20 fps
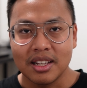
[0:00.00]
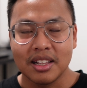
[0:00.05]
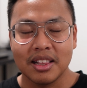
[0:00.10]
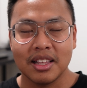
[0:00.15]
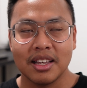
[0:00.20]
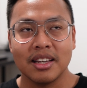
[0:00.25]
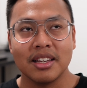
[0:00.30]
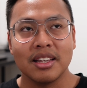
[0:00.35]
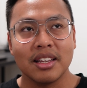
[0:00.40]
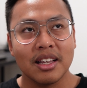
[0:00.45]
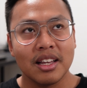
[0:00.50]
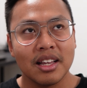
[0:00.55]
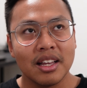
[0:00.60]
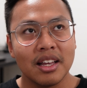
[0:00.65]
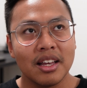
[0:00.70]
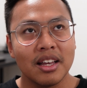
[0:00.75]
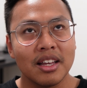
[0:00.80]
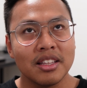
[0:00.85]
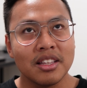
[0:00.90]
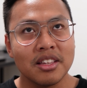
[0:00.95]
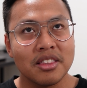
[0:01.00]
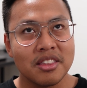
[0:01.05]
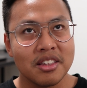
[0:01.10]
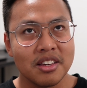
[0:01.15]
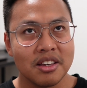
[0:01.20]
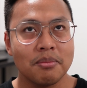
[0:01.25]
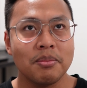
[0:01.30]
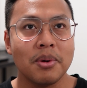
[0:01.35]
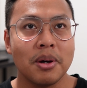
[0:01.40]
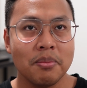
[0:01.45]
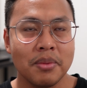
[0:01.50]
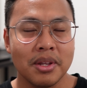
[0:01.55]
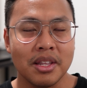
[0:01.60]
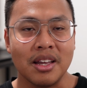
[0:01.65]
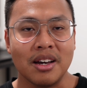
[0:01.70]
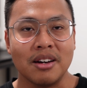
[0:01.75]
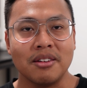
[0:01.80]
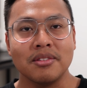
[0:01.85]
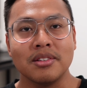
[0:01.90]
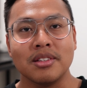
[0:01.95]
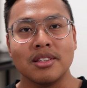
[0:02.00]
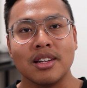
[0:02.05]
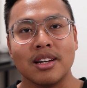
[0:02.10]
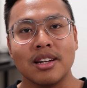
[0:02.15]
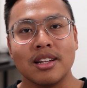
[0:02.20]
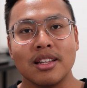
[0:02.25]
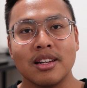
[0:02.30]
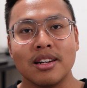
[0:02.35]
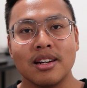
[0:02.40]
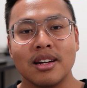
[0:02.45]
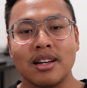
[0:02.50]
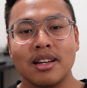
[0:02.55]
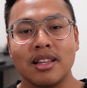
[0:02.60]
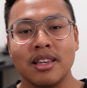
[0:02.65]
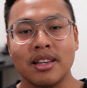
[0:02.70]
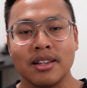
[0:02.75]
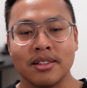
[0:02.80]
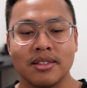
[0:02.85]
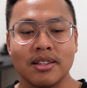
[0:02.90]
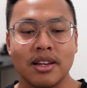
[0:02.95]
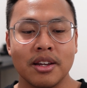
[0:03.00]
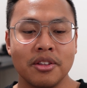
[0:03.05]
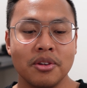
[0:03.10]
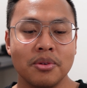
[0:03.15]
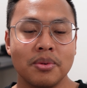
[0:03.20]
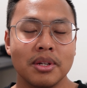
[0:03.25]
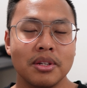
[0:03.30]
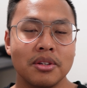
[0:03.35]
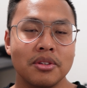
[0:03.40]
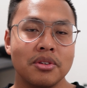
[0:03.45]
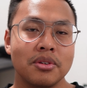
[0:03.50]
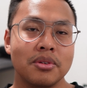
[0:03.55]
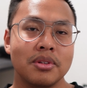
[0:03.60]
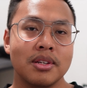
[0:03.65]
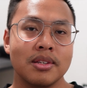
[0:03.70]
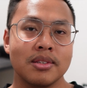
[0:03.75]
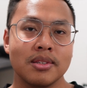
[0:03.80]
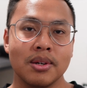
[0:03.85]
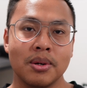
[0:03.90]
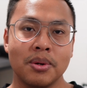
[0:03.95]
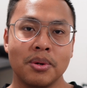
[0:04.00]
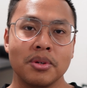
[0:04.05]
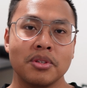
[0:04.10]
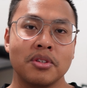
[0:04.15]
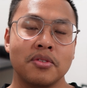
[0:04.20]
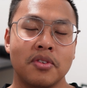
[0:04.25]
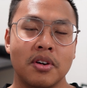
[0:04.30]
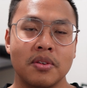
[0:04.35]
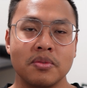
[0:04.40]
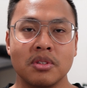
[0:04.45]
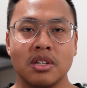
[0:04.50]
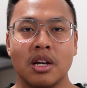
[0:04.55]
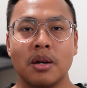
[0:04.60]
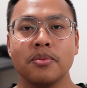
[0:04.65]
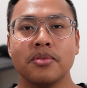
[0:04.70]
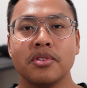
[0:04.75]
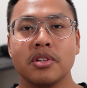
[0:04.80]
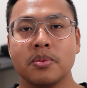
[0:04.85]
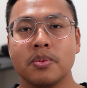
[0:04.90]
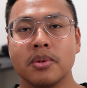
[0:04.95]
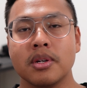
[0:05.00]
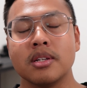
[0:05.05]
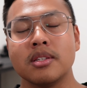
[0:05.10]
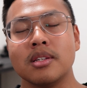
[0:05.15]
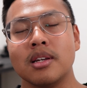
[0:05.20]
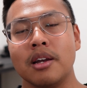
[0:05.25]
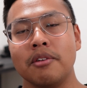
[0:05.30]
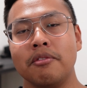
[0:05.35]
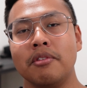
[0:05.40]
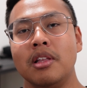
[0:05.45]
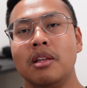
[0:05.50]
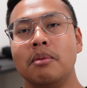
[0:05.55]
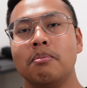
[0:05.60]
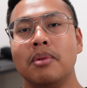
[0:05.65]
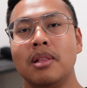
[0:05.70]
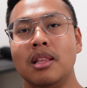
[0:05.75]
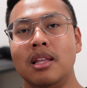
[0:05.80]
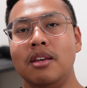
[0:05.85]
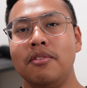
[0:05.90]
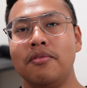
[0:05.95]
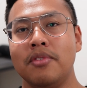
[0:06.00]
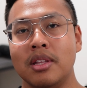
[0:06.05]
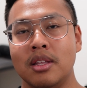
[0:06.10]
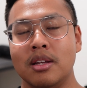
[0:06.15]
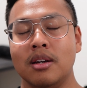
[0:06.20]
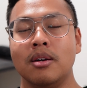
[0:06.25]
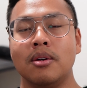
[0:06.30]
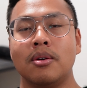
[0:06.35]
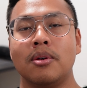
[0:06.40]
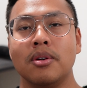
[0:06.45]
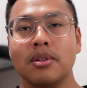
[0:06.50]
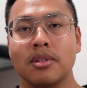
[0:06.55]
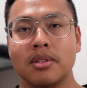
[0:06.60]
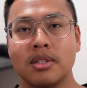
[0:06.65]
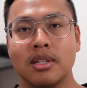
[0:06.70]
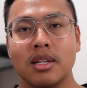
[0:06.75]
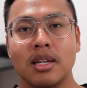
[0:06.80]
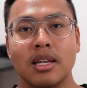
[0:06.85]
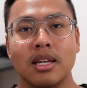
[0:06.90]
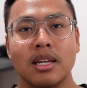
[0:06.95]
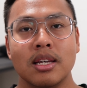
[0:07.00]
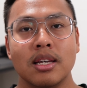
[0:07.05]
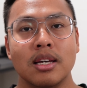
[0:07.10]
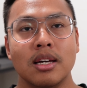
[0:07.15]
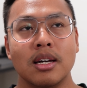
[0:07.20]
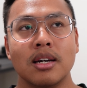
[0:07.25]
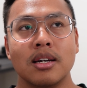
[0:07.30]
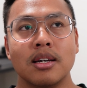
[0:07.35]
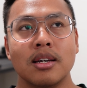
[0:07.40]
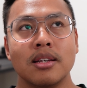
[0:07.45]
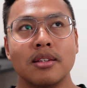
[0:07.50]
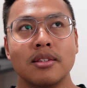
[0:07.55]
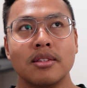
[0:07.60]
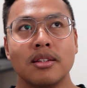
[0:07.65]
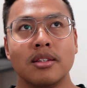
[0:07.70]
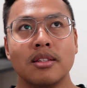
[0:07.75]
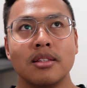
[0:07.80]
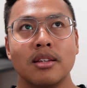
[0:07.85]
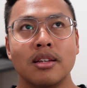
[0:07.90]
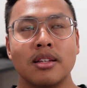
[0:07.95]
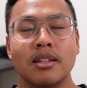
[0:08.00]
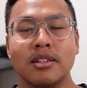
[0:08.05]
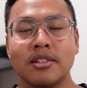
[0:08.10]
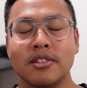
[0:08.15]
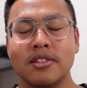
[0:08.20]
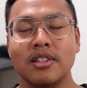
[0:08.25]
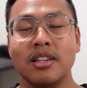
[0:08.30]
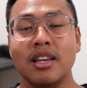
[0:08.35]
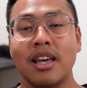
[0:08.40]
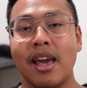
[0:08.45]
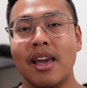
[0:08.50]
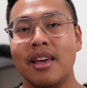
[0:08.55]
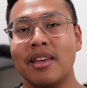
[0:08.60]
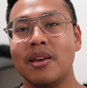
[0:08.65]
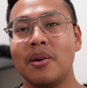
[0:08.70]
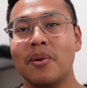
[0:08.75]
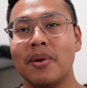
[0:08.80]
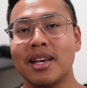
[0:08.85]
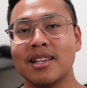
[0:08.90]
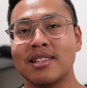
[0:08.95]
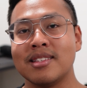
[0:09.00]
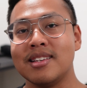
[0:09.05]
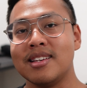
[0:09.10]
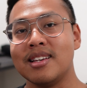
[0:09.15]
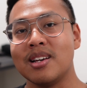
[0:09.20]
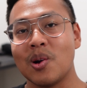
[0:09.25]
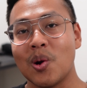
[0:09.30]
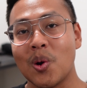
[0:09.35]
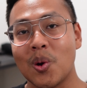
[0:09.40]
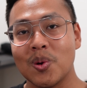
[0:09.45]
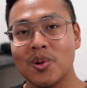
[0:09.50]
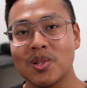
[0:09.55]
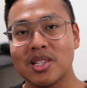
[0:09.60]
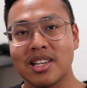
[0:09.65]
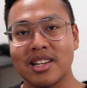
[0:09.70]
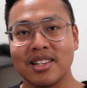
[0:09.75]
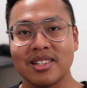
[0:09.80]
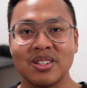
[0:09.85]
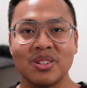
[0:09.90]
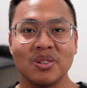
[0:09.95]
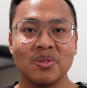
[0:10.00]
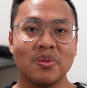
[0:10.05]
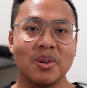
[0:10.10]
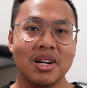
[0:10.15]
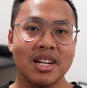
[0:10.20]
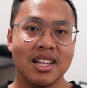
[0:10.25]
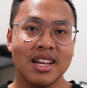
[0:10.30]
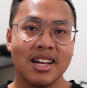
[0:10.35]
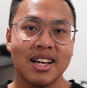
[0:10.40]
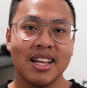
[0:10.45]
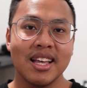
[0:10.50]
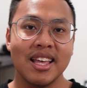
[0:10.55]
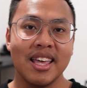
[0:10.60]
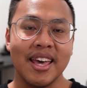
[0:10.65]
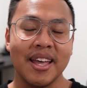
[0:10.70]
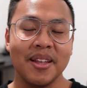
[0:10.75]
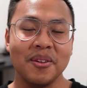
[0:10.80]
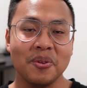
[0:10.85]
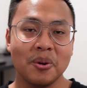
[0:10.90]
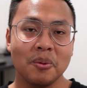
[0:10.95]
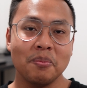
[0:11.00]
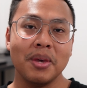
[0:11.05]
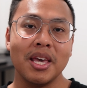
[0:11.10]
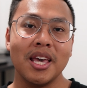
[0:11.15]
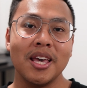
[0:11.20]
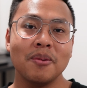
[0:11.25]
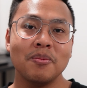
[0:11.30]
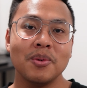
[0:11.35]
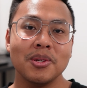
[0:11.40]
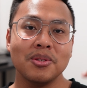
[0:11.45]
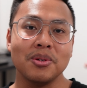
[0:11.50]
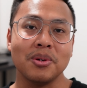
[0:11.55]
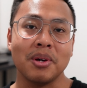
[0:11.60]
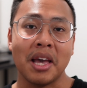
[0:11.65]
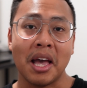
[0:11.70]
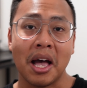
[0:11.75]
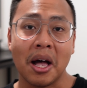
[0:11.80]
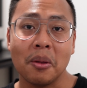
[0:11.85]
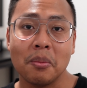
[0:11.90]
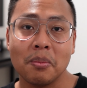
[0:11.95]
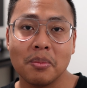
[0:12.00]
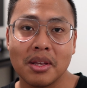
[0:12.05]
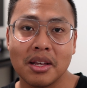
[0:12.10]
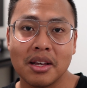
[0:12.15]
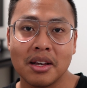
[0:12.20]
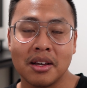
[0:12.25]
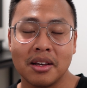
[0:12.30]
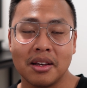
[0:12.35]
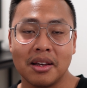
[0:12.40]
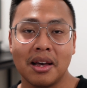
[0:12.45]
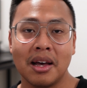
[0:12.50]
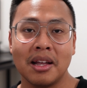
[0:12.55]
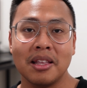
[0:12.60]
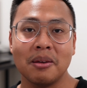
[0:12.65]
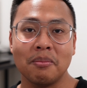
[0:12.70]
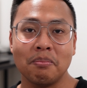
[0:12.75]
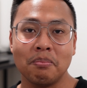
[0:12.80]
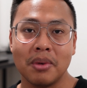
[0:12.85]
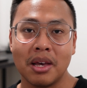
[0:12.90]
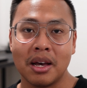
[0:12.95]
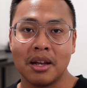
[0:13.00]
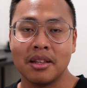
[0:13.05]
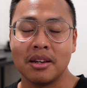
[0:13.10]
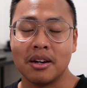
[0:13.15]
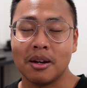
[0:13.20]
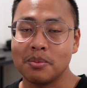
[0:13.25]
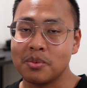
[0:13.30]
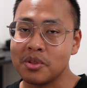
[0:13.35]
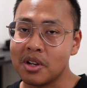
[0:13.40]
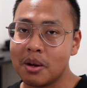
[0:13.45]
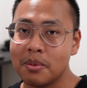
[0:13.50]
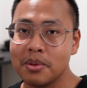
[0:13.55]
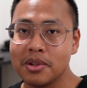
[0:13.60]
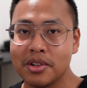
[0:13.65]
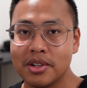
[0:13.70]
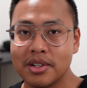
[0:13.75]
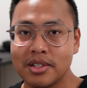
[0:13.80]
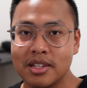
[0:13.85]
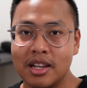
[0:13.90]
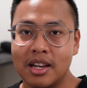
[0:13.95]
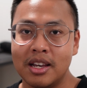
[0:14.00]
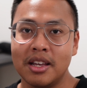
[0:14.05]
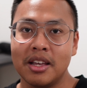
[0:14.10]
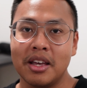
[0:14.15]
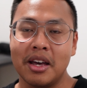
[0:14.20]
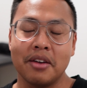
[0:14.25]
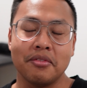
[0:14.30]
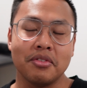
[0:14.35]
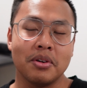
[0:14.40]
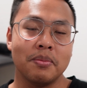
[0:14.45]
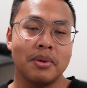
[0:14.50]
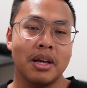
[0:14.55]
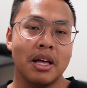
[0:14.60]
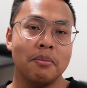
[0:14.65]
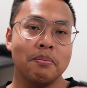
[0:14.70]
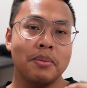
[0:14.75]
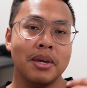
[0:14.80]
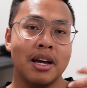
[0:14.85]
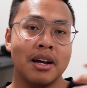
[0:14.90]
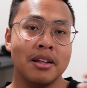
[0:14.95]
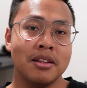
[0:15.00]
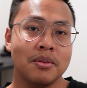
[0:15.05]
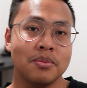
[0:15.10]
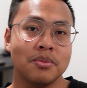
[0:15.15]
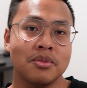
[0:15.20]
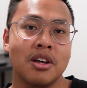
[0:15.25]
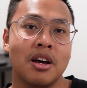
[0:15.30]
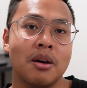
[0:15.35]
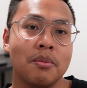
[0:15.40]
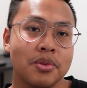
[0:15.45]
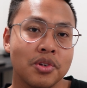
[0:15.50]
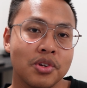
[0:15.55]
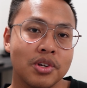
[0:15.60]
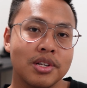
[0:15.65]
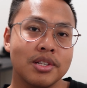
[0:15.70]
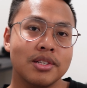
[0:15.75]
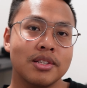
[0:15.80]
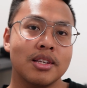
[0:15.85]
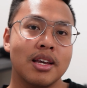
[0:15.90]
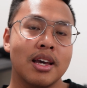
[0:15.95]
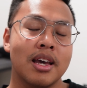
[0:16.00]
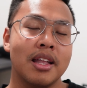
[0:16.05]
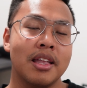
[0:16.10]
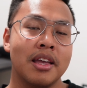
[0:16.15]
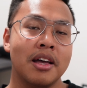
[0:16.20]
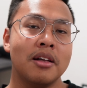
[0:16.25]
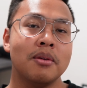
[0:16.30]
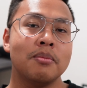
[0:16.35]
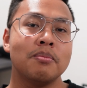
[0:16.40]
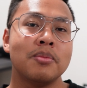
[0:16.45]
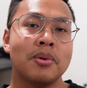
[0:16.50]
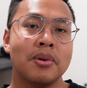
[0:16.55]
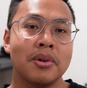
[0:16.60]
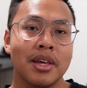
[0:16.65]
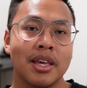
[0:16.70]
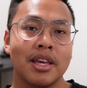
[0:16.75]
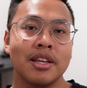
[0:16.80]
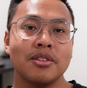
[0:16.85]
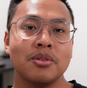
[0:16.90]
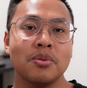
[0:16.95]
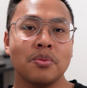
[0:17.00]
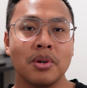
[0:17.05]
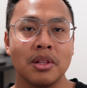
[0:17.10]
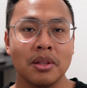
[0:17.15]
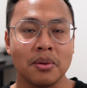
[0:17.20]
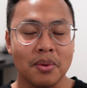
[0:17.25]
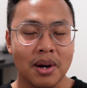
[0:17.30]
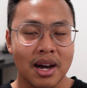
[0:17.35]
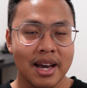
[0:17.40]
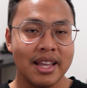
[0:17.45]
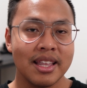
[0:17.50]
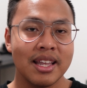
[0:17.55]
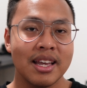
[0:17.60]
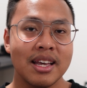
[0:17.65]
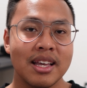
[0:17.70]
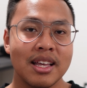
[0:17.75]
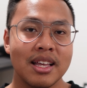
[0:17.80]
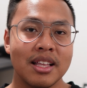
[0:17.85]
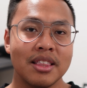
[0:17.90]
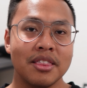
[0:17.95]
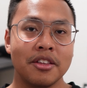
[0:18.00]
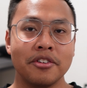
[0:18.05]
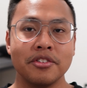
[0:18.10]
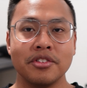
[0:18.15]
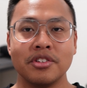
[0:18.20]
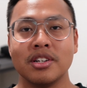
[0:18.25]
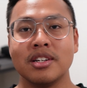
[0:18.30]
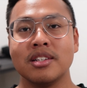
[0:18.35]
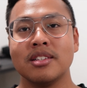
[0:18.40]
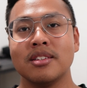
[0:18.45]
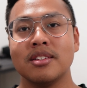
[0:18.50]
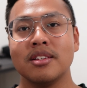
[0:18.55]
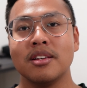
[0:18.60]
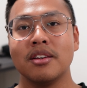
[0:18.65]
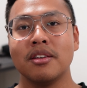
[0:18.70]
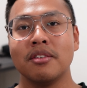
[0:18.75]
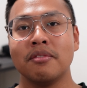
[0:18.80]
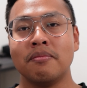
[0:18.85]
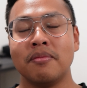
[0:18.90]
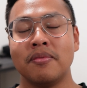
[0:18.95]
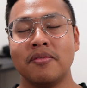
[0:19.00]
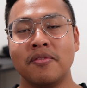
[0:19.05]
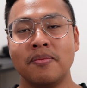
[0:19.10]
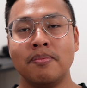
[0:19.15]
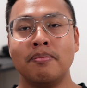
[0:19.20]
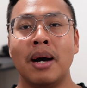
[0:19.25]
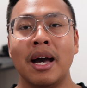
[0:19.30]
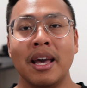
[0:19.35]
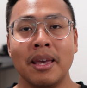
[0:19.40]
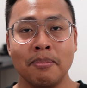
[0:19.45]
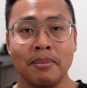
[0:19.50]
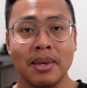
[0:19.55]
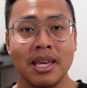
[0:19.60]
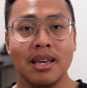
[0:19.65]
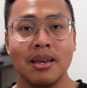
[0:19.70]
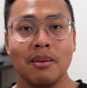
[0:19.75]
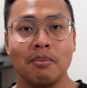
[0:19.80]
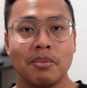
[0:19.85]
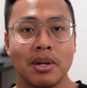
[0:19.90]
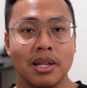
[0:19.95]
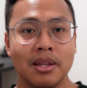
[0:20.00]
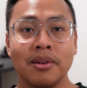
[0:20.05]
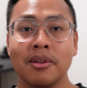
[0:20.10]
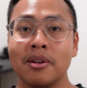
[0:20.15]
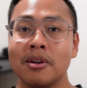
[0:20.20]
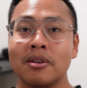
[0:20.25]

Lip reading: Like, the thing about me now is that, yes, I do want to do this course for optometrists because I really believe in the course, as in the CAUSE course, as to what it will be able to help other optometrists. And from helping other optometrists, I can help more kids worldwide. not just by me, but you